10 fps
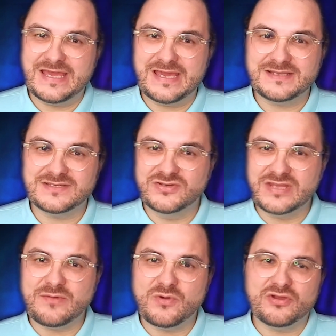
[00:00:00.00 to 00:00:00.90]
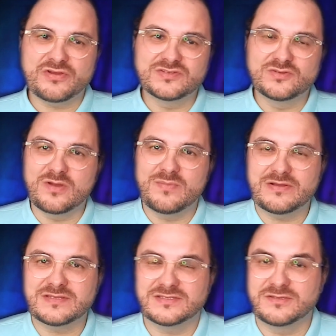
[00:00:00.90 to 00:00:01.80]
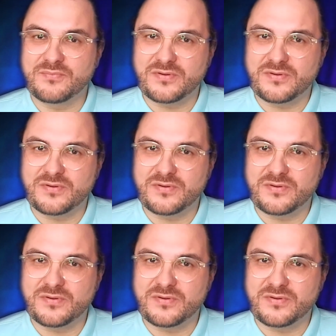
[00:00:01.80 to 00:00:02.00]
and today we're going to talk about the